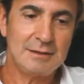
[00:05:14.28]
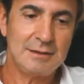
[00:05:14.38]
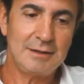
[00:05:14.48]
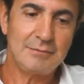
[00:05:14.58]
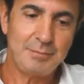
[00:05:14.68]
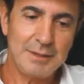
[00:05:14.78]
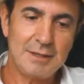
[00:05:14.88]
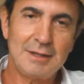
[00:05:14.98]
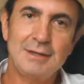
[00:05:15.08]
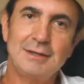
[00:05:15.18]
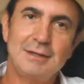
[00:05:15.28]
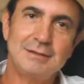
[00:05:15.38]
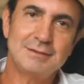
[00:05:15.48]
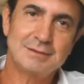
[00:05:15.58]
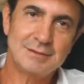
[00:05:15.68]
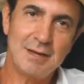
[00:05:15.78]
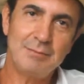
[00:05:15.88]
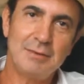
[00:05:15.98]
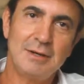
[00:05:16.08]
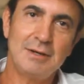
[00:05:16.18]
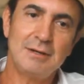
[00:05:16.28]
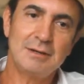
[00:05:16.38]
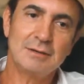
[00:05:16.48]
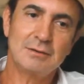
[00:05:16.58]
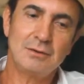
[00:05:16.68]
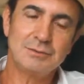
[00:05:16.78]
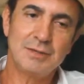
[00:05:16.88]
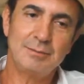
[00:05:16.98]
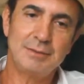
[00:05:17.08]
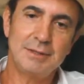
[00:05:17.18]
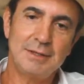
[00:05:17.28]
FPL is the same concept,